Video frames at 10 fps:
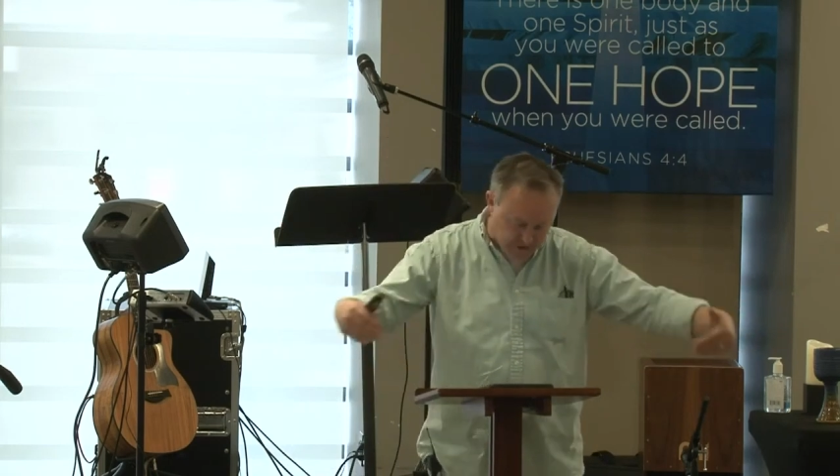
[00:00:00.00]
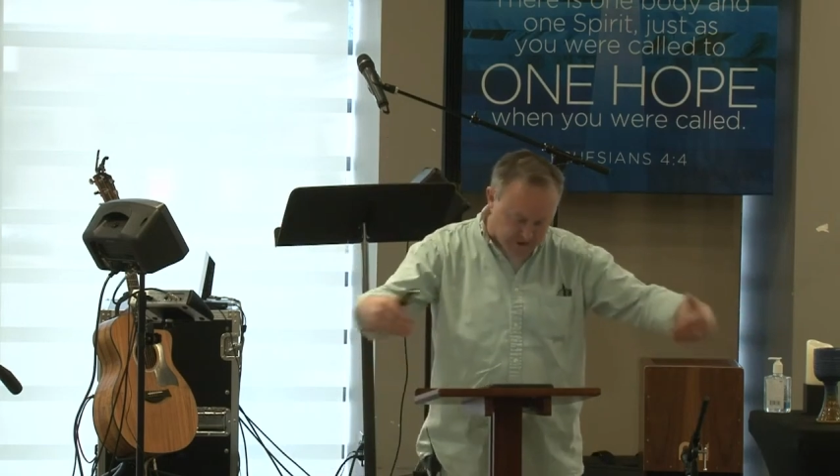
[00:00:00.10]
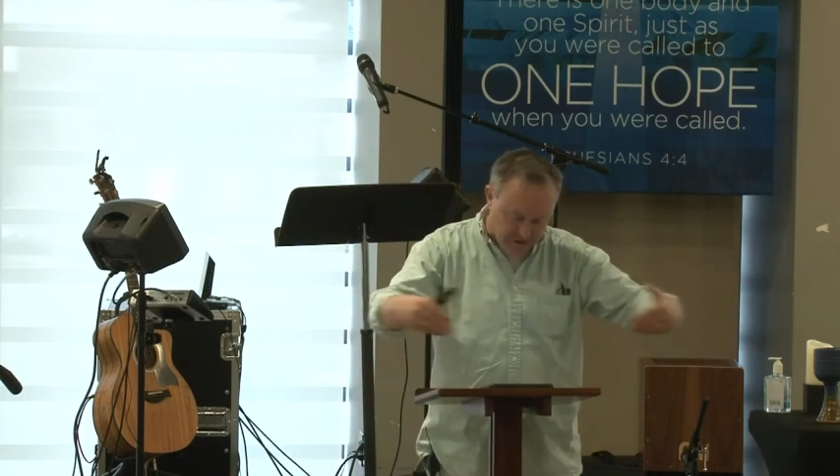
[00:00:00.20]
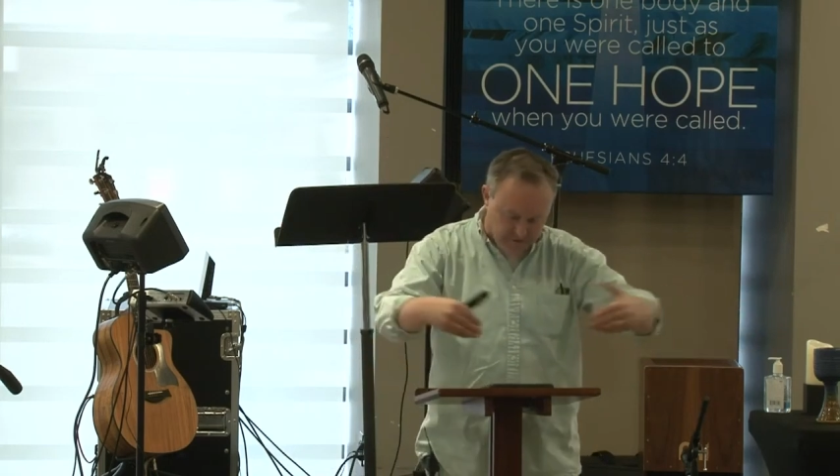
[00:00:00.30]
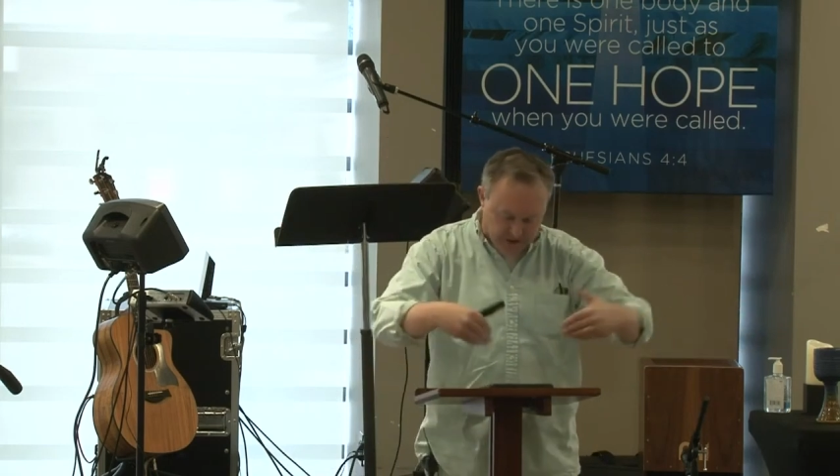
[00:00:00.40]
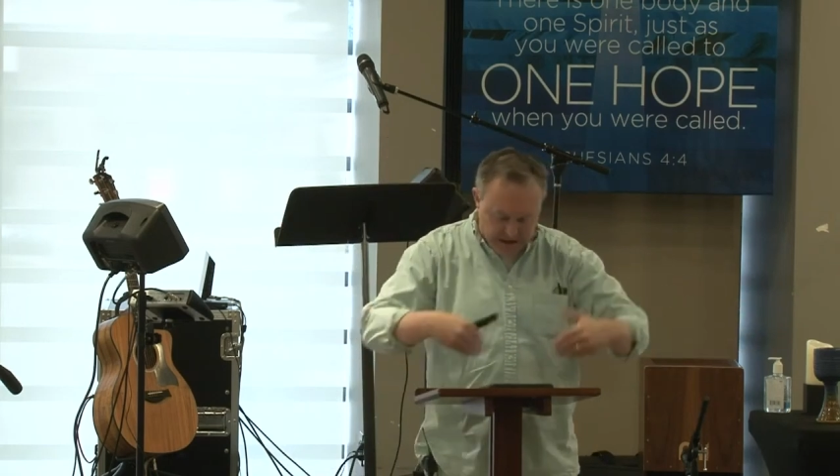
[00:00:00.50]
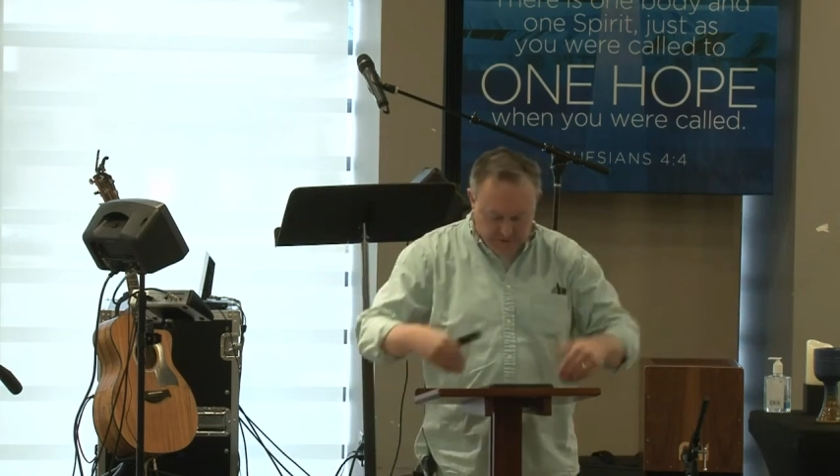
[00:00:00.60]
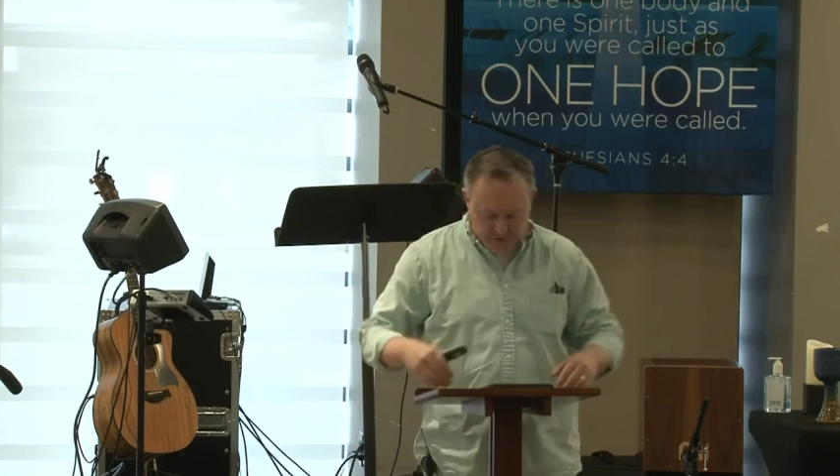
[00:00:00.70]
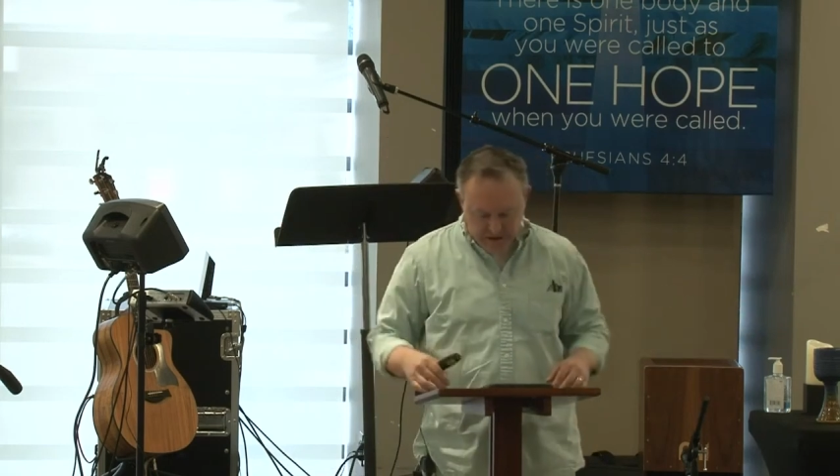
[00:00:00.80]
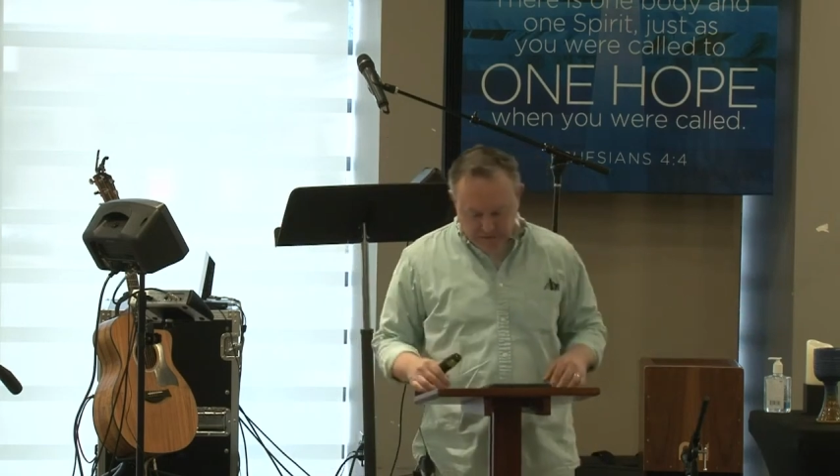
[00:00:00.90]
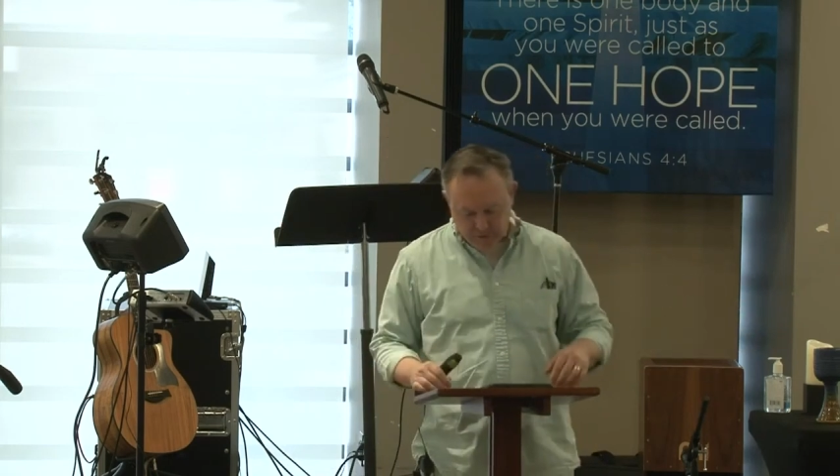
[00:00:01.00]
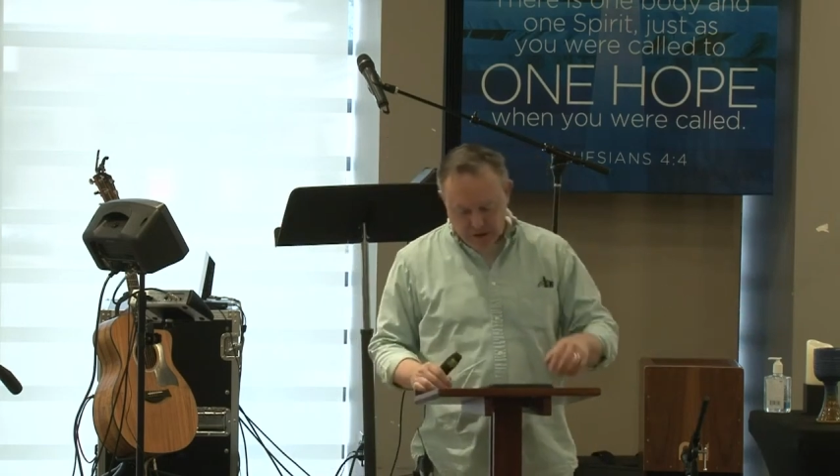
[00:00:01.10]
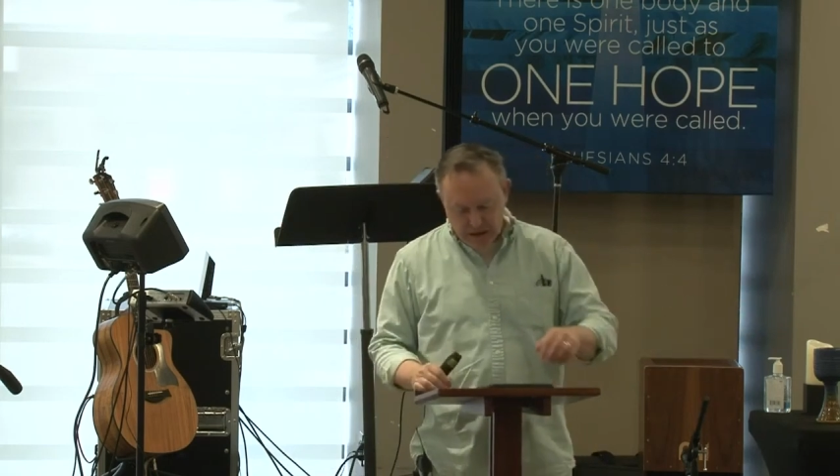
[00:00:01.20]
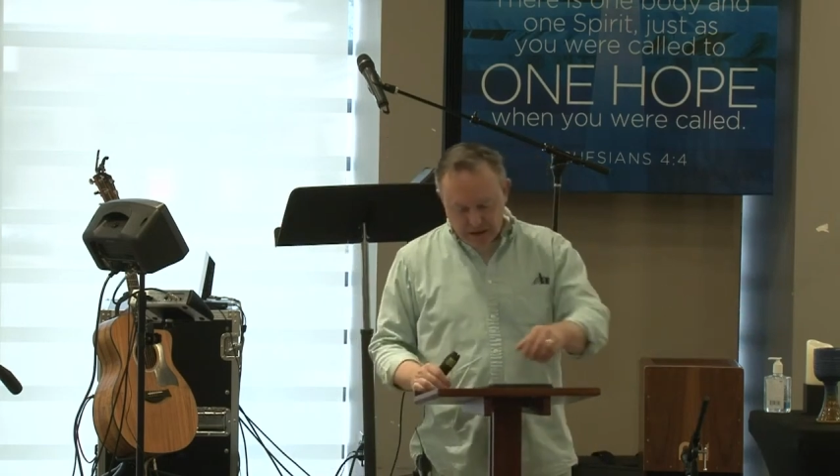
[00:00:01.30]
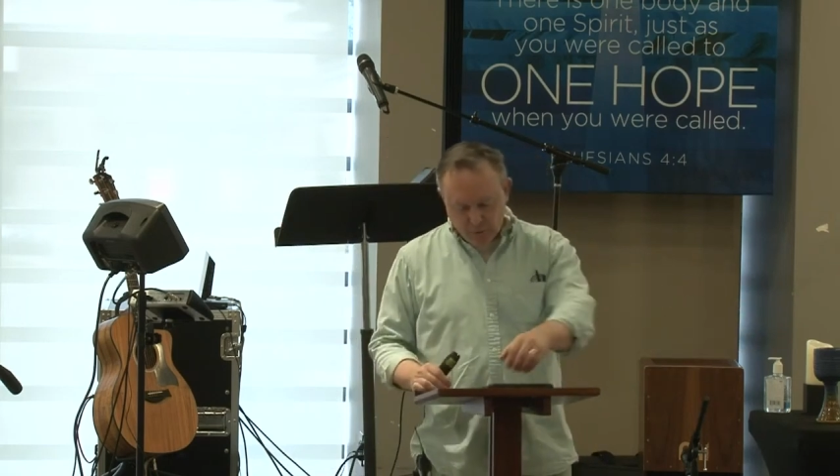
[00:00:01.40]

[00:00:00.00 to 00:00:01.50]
suffering, every evil